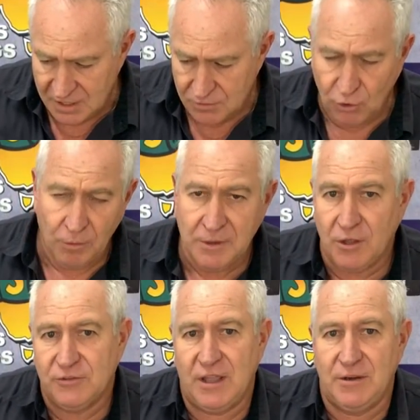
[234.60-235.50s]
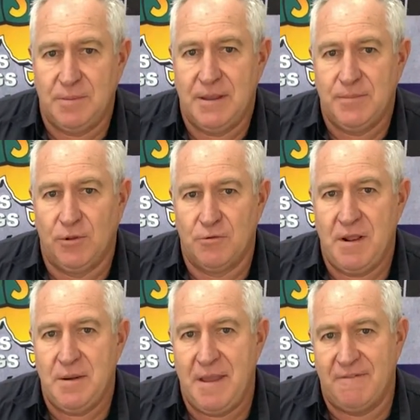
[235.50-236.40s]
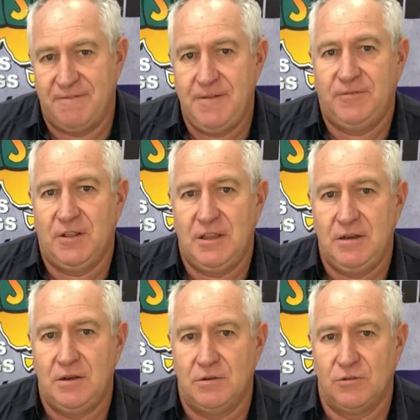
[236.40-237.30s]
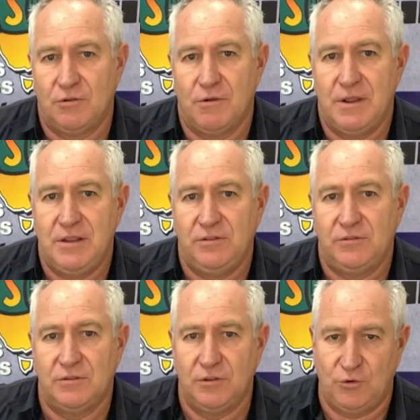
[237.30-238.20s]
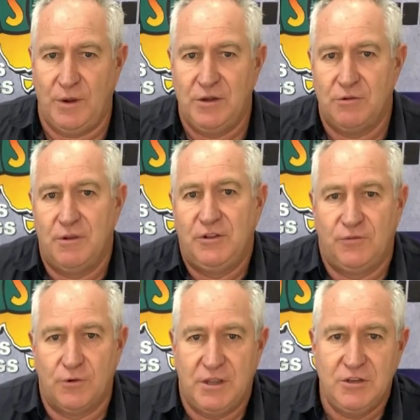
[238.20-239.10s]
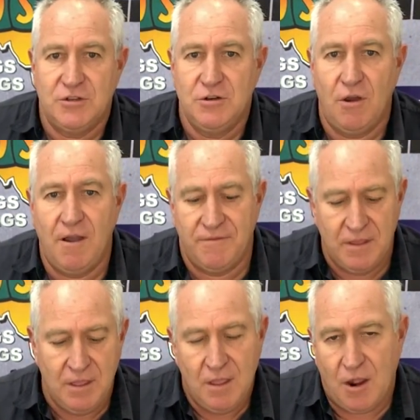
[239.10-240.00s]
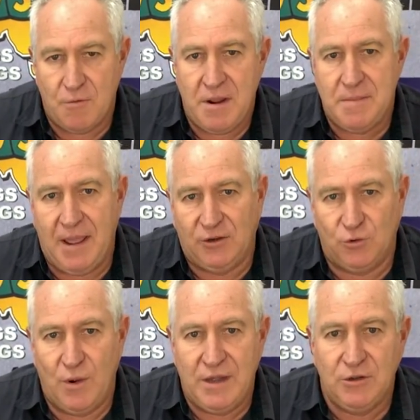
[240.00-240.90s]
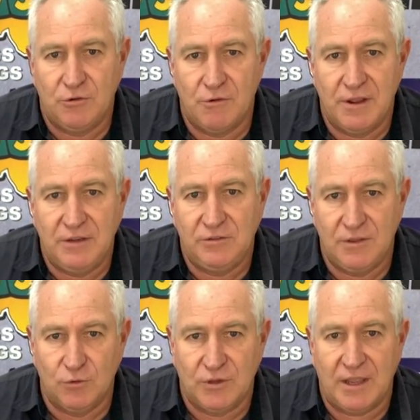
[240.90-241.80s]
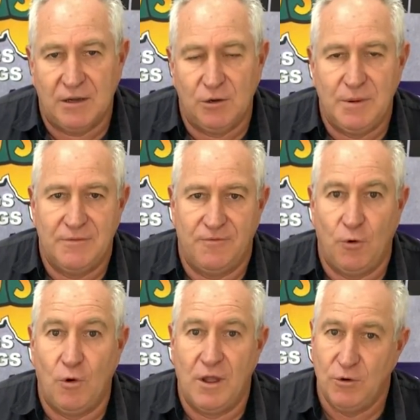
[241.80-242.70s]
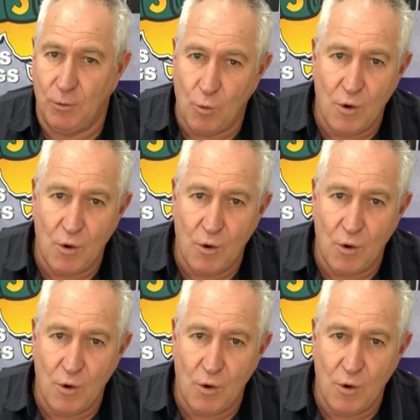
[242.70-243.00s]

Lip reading: normally I'll say to people around about 15 degrees to 20 degrees for a kitchen knife, around about 20 degrees, give or take a little bit, for a normal